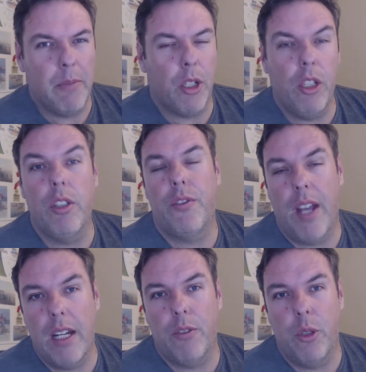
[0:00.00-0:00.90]
I'm not a huge
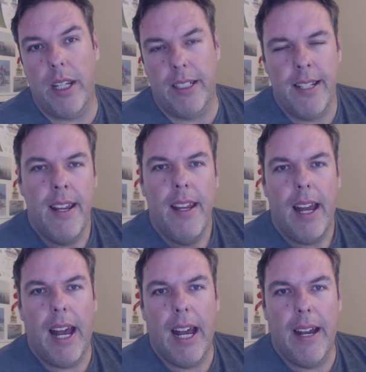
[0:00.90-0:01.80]
fan of doing it
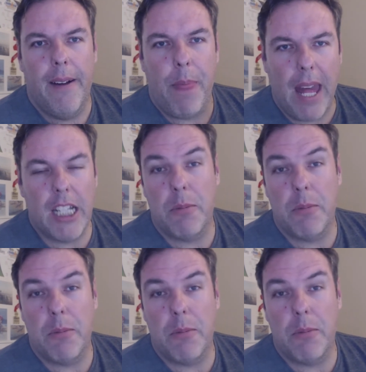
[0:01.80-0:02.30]
at